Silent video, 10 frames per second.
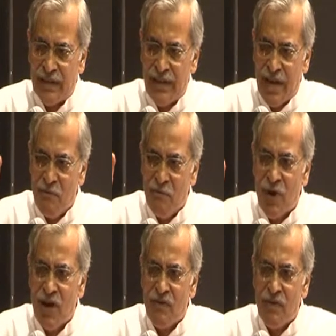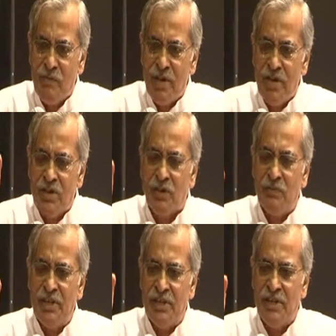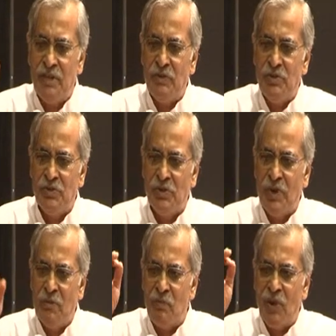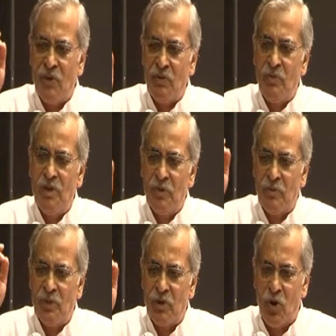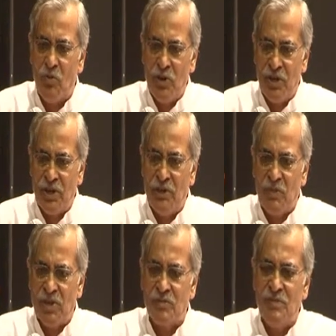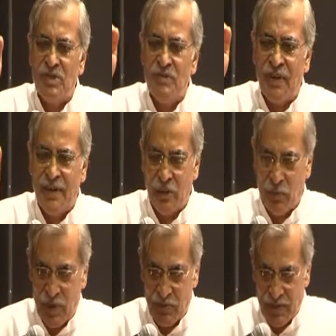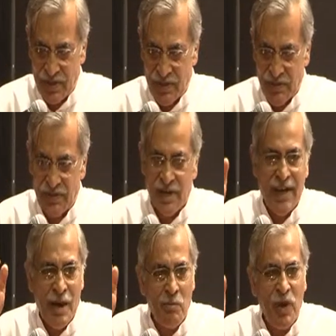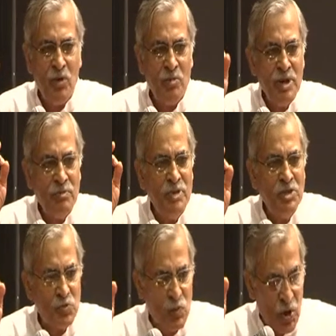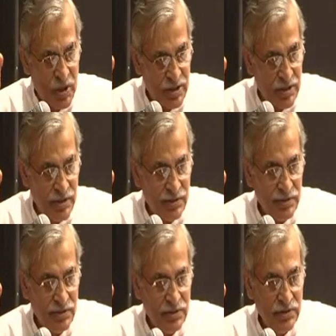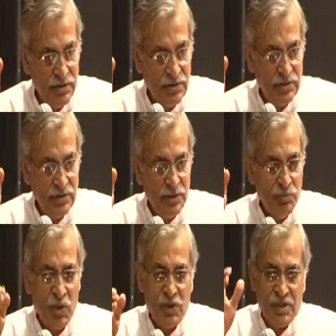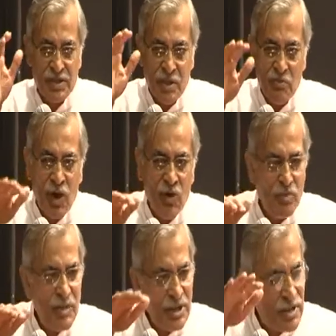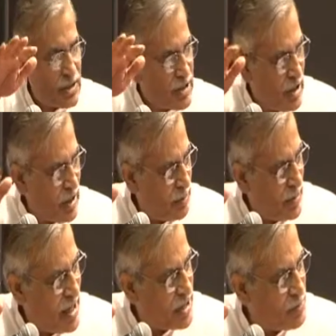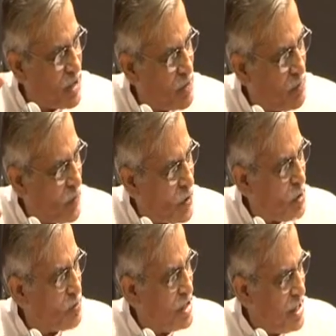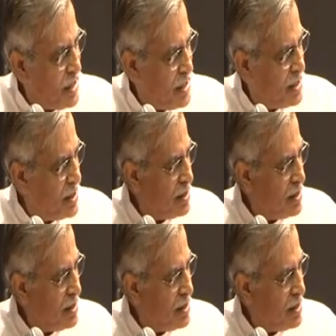the empowerment of the individual, empowerment of the community must be the final purpose. And empowerment means what? Because this empowerment term has become one of the